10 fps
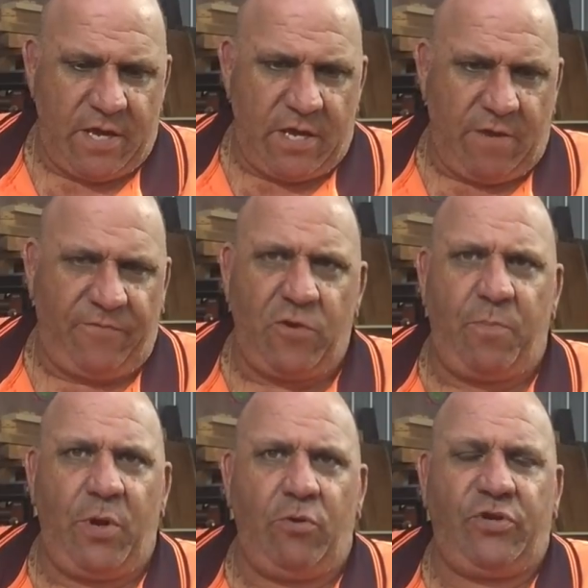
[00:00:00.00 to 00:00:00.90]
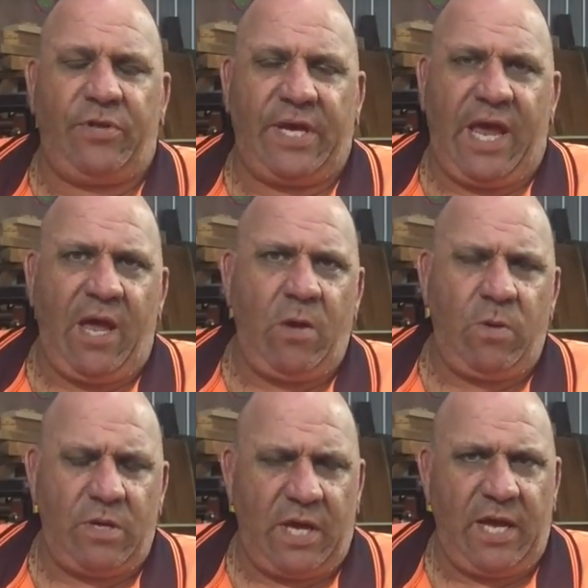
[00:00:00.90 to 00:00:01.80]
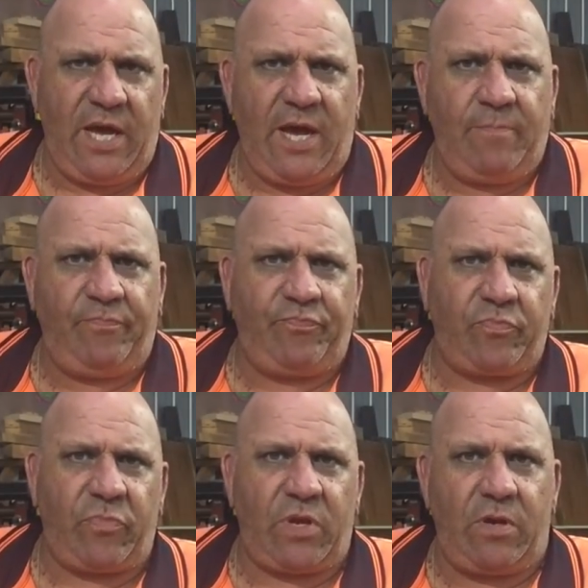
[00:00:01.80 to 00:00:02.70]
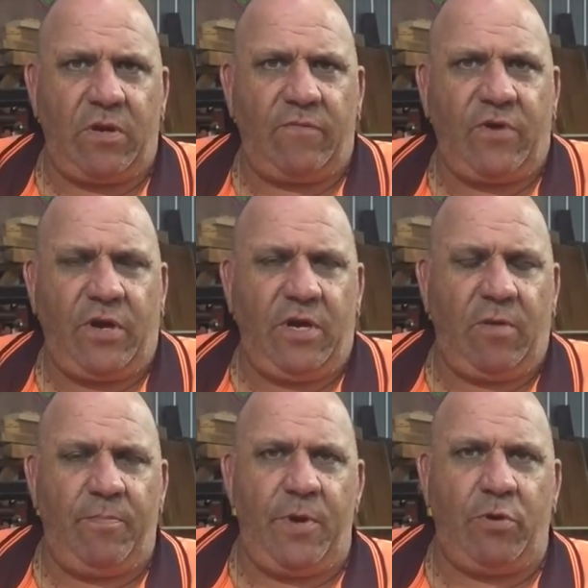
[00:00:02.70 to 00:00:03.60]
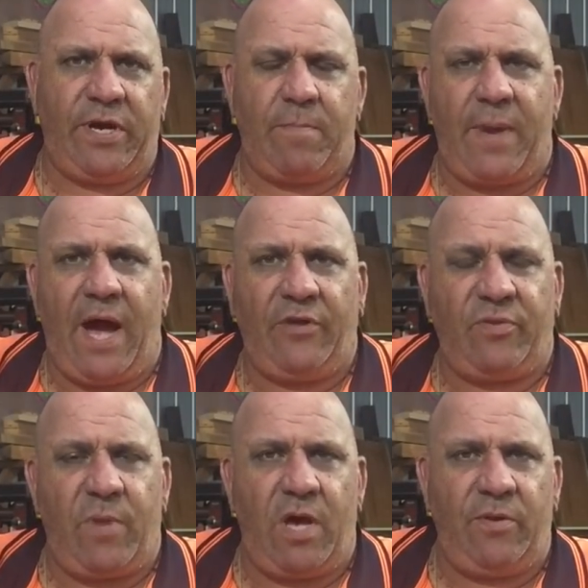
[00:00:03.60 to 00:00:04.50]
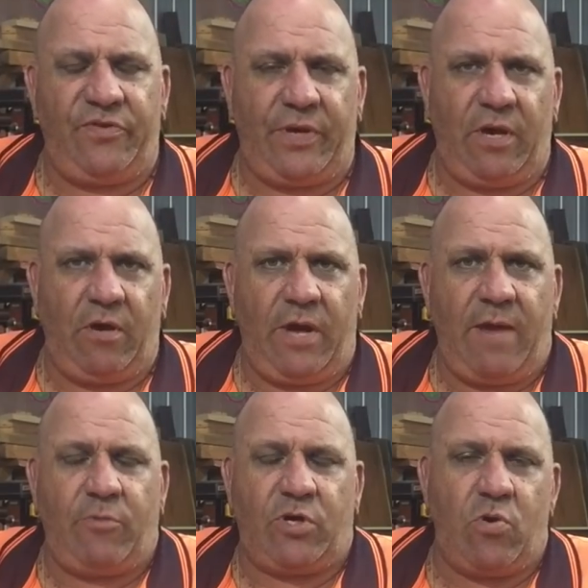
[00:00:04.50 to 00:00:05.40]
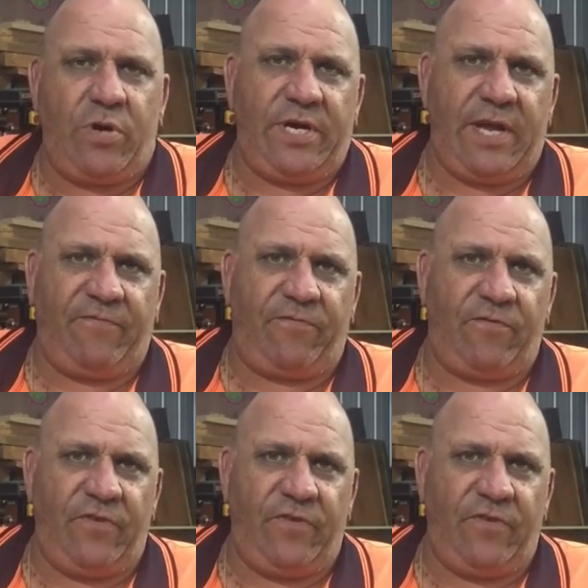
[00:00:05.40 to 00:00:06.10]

a few builds on the go. I'm building a bar at the moment, so I am recording that for a